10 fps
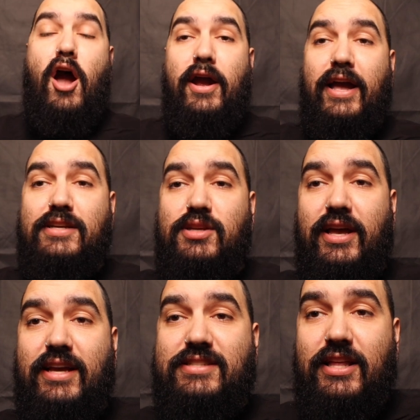Alright guys, so
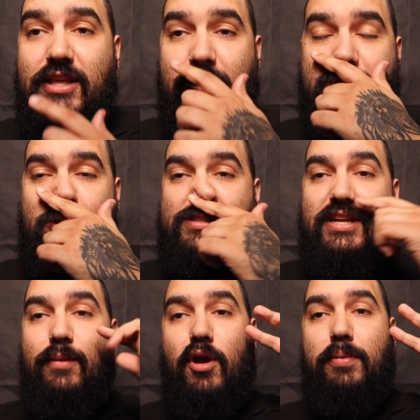like I said in the intro,
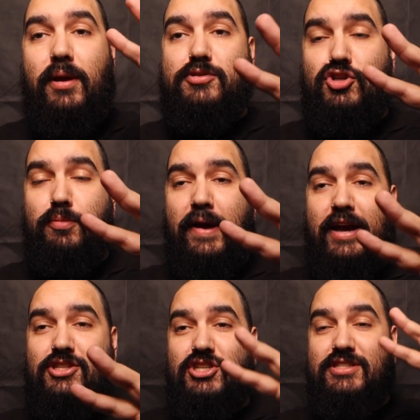today we're opening up two
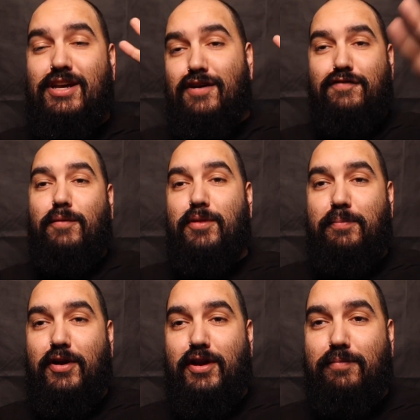packages from the
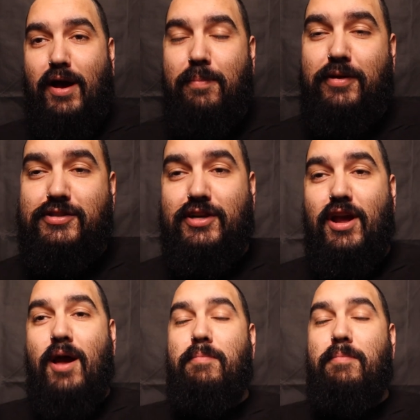Bearded Pop Hunter.